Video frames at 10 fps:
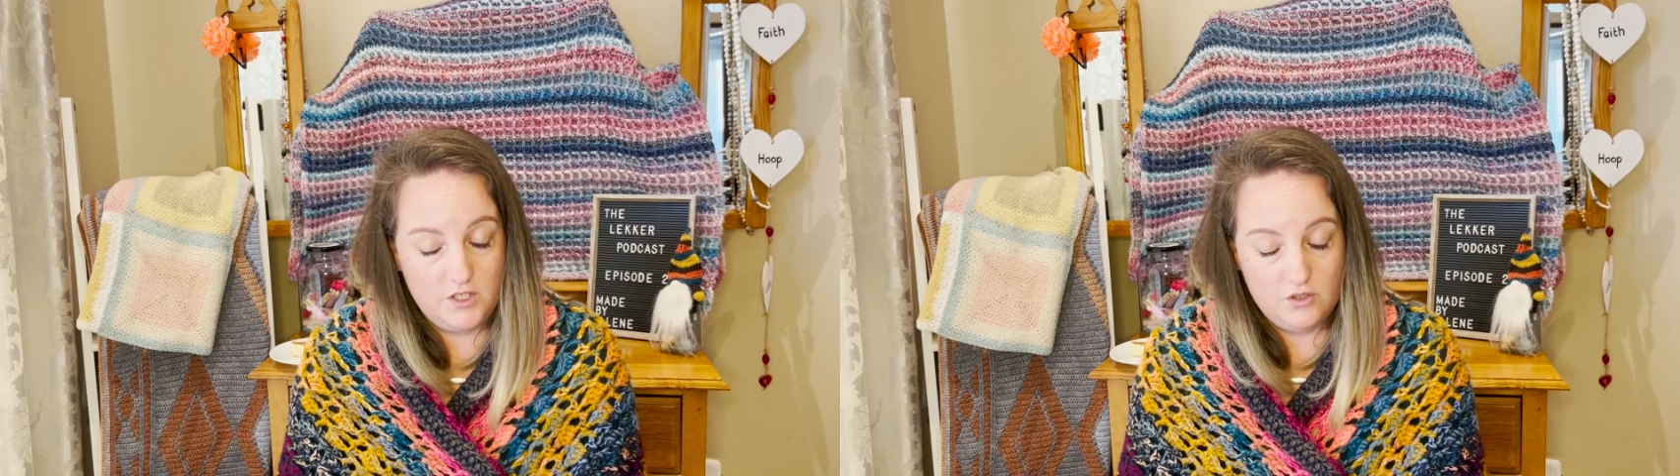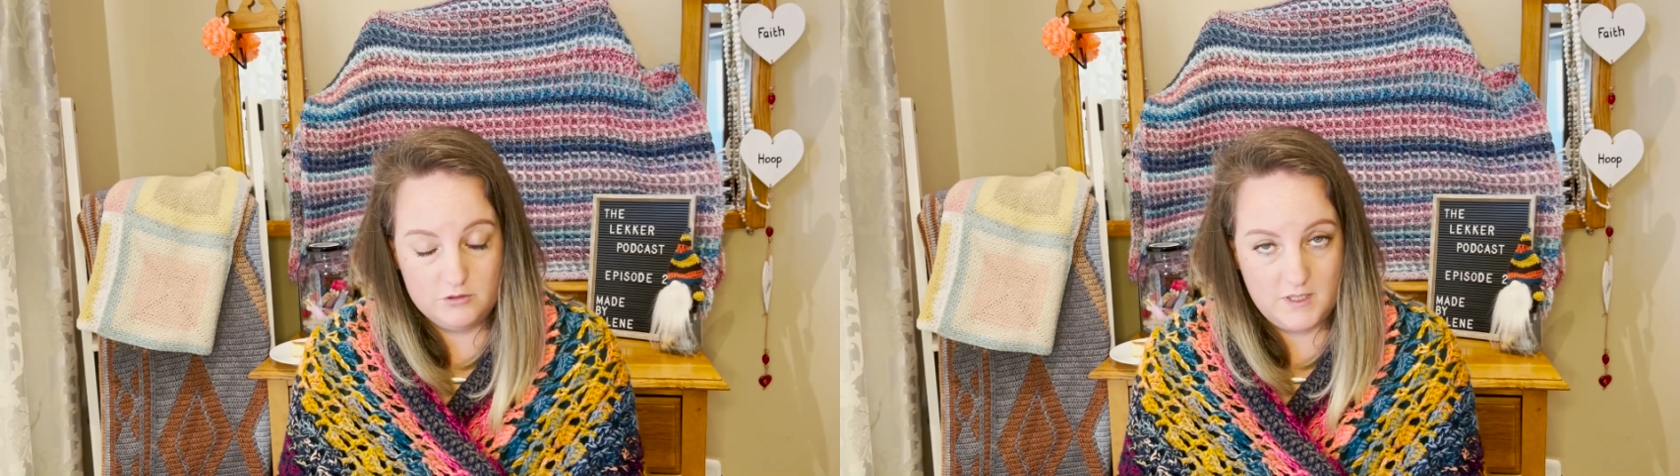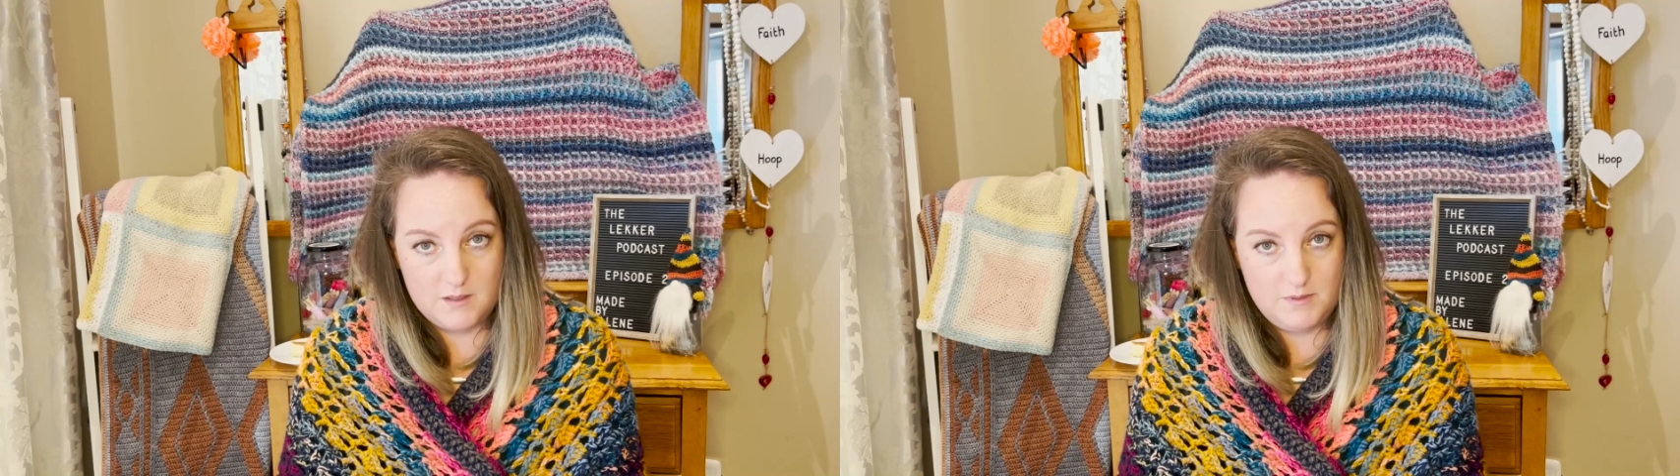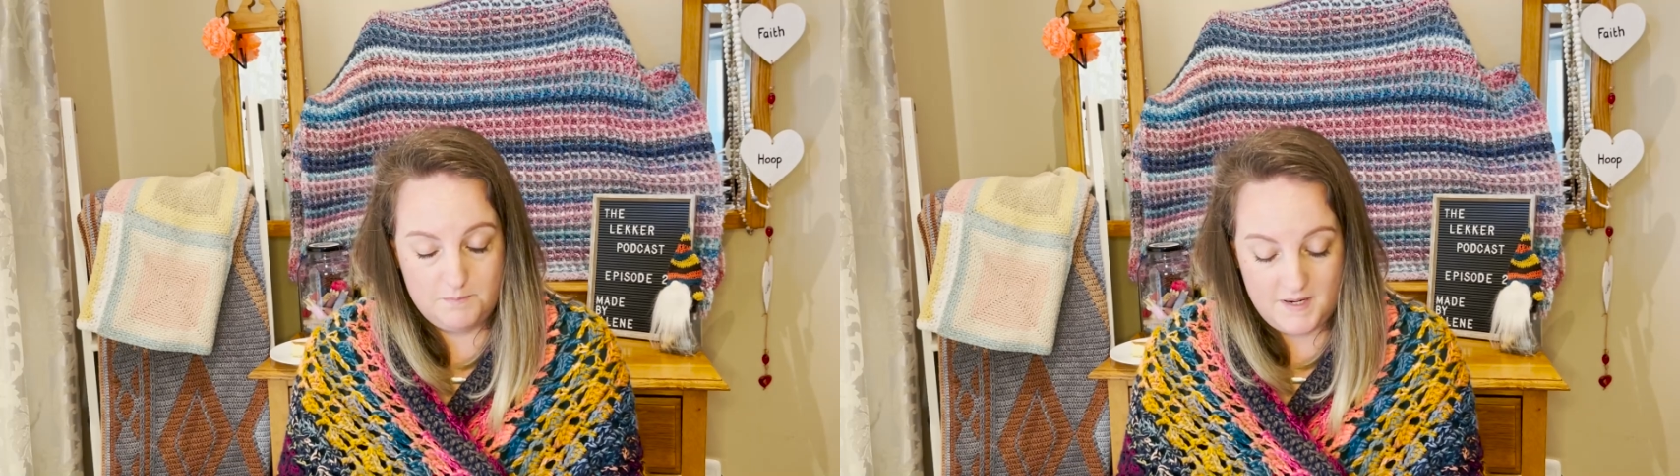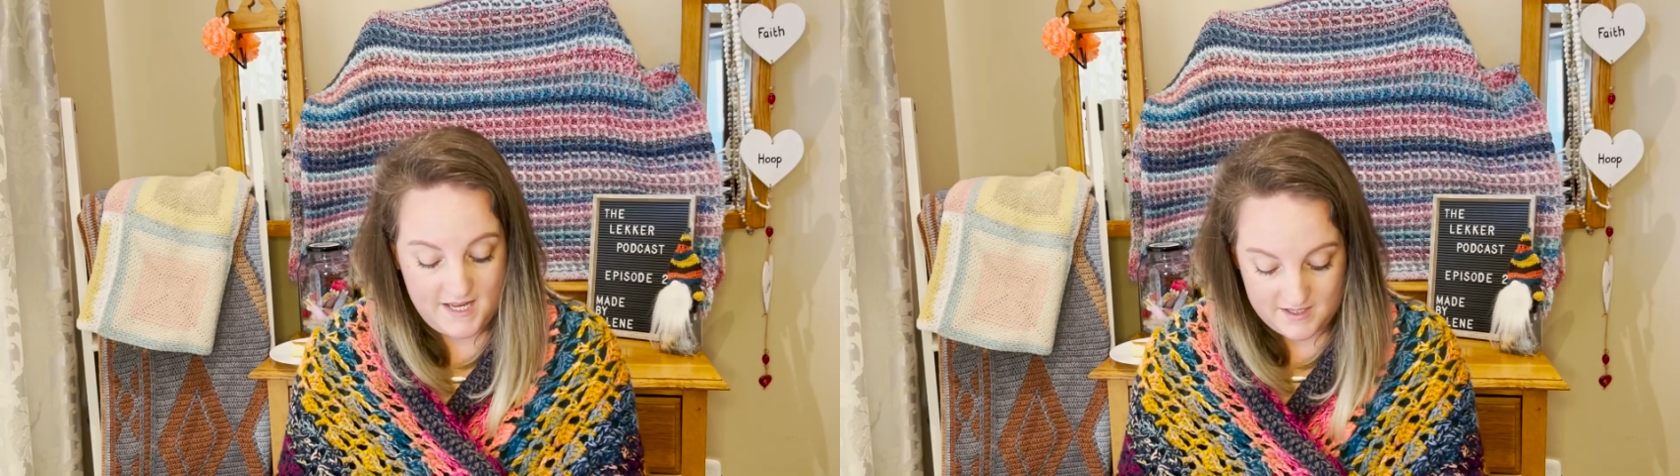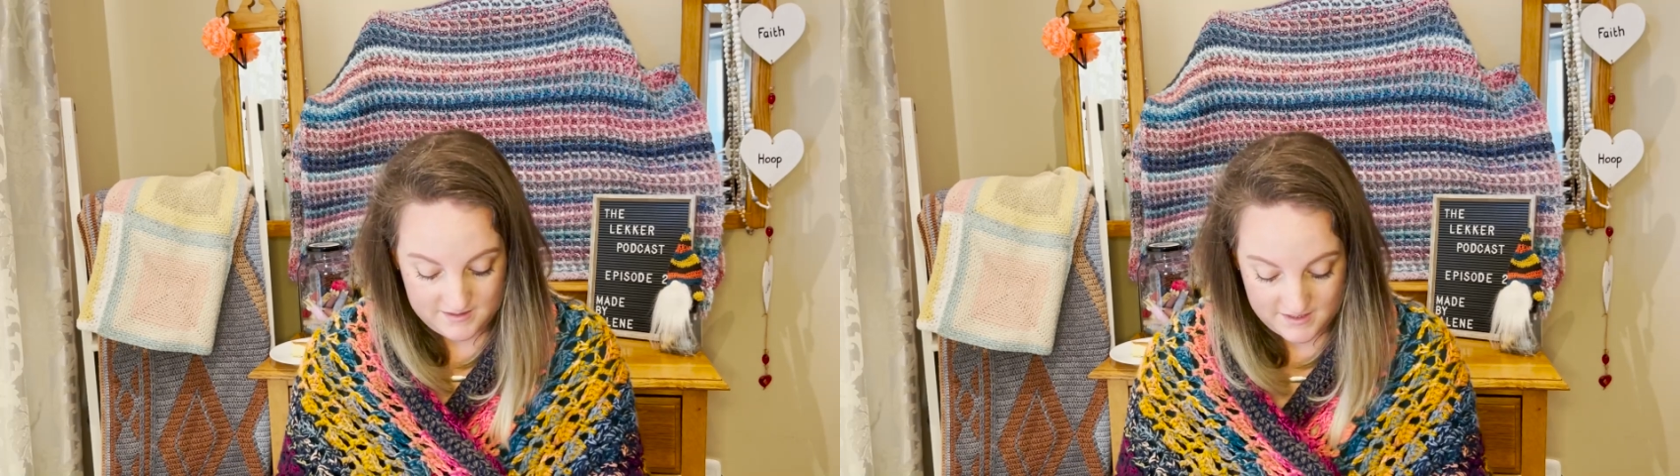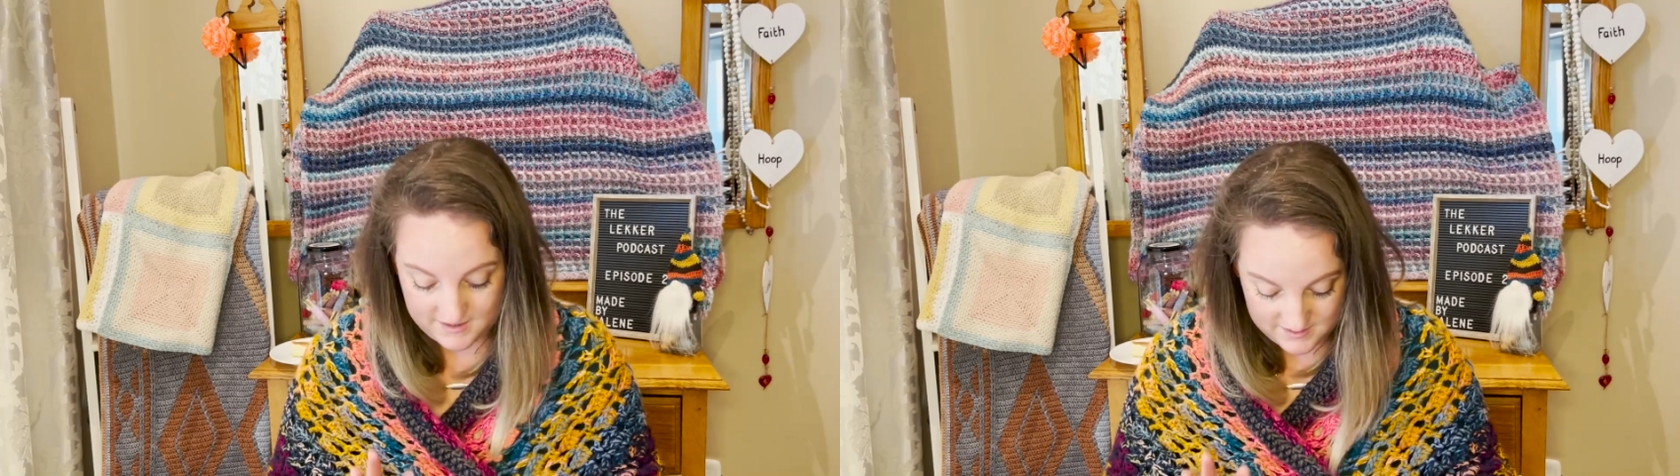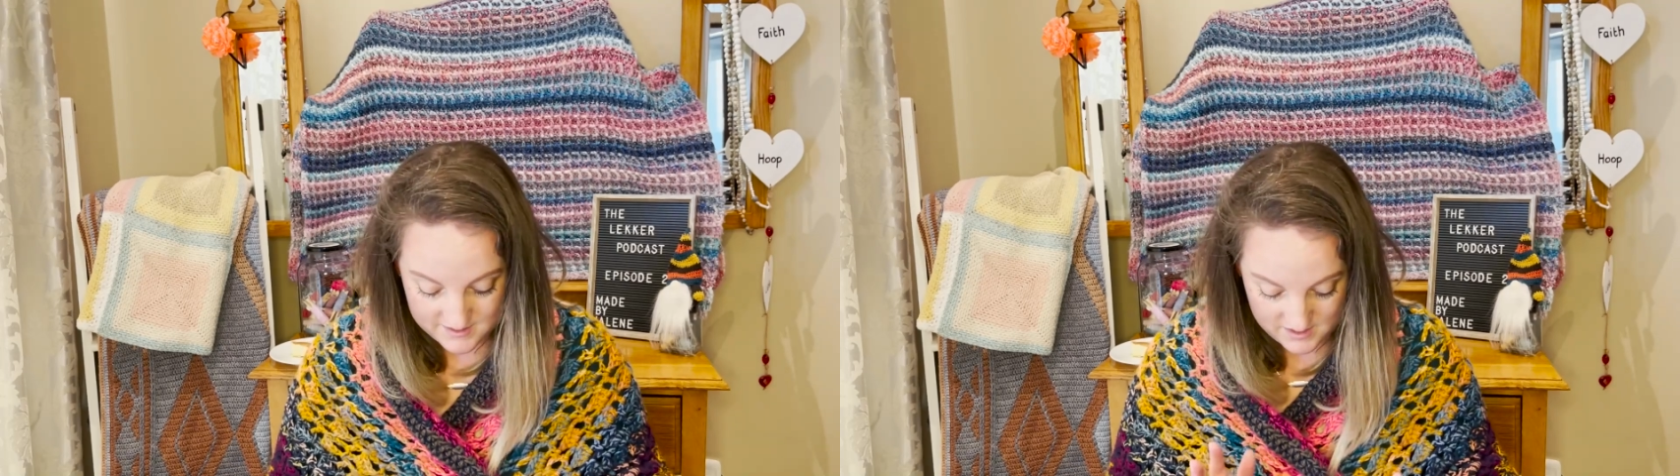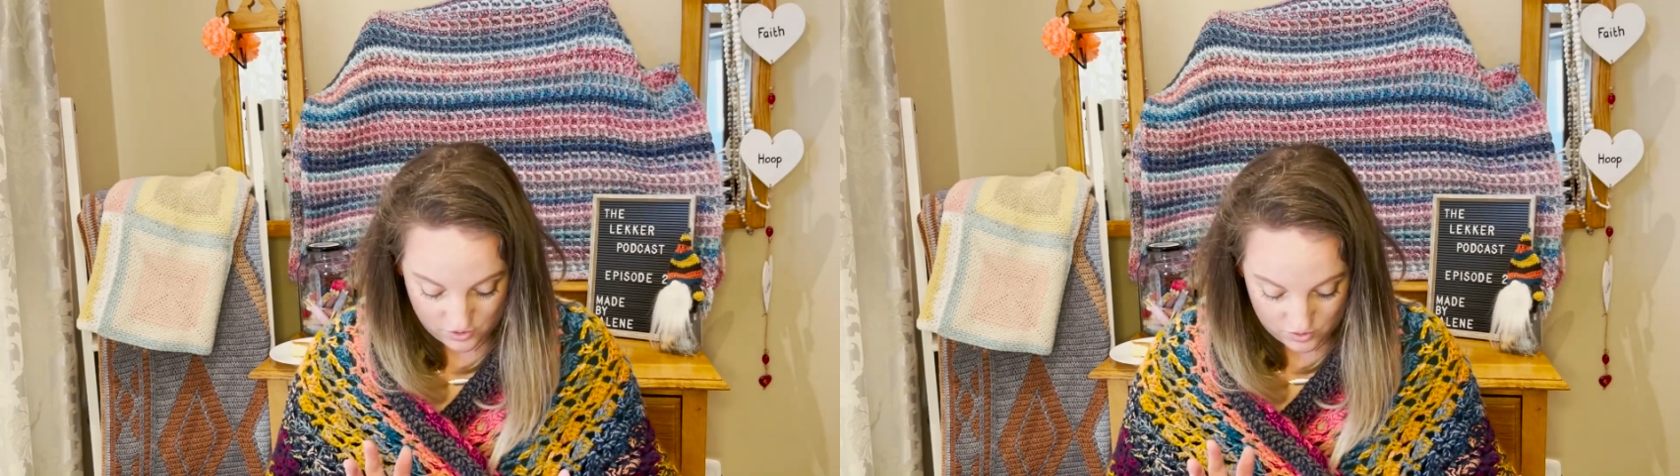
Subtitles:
not make a big blanket like this in